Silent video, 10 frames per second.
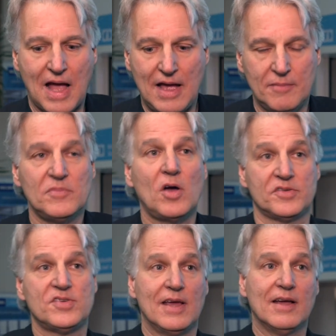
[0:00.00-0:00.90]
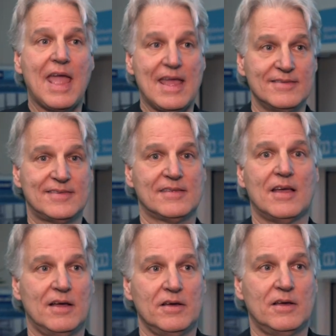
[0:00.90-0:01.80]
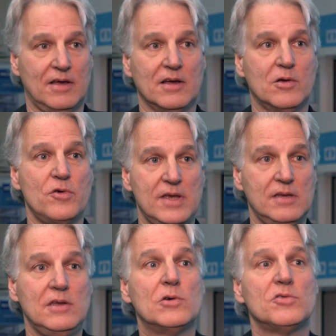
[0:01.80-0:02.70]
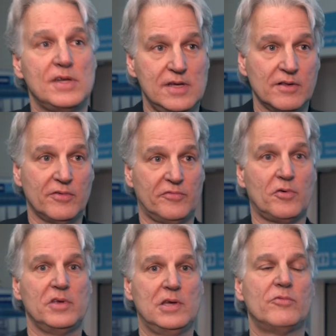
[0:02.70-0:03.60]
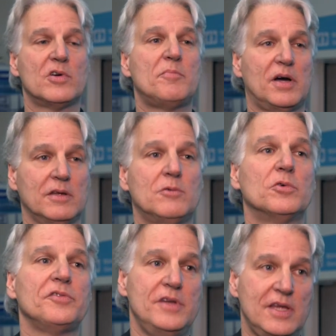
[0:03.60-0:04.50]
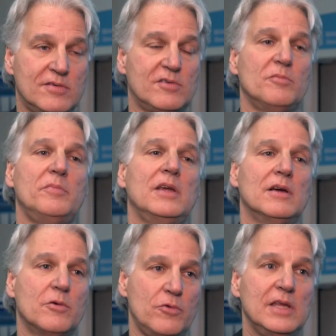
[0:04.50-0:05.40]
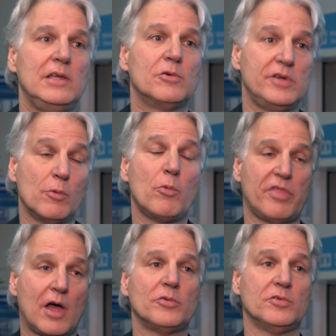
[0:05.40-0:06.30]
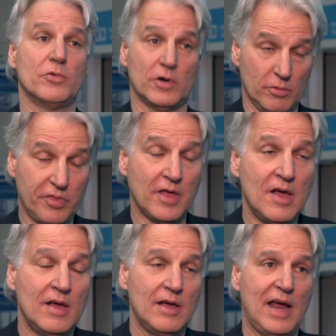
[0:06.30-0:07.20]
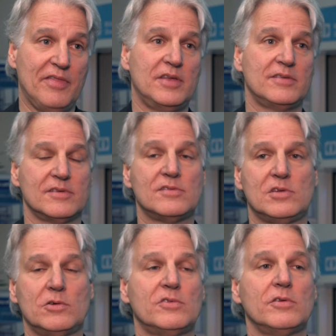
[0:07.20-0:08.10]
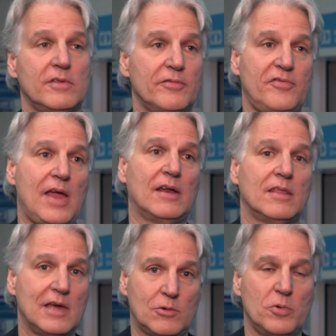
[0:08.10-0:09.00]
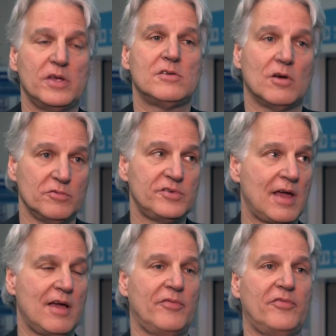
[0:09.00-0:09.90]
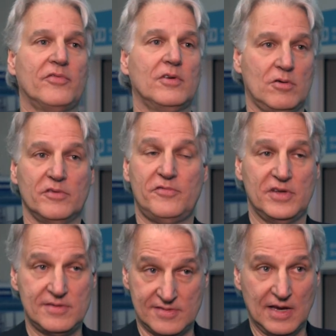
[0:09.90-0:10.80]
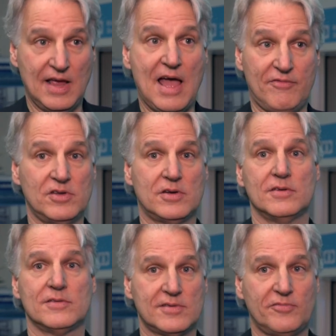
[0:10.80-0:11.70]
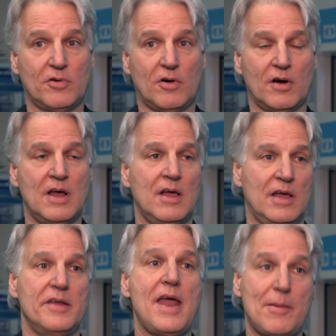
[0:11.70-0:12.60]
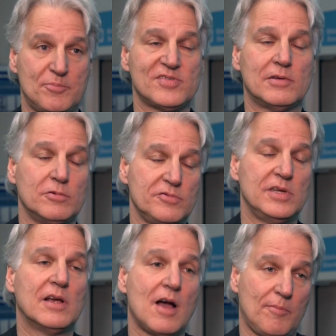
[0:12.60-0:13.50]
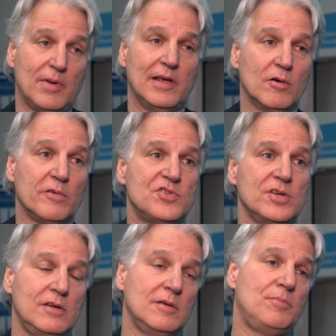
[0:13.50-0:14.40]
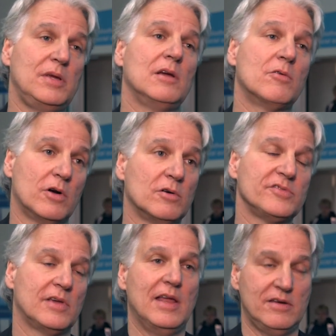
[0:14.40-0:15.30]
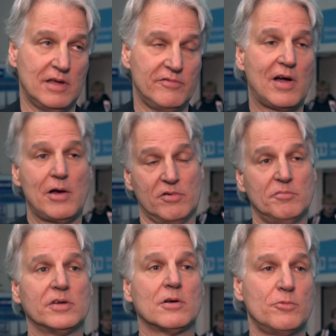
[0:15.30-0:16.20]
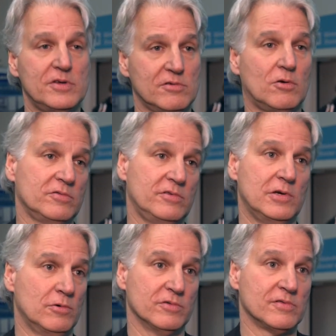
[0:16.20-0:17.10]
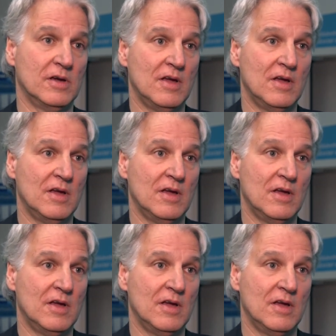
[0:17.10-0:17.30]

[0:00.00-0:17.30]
I'm not against a Green New Deal for Europe, but it would need to be a Green New Deal without growth. And this is due to the fact that we don't have convincing evidence for an absolute decoupling of GDP growth and environmental resource use.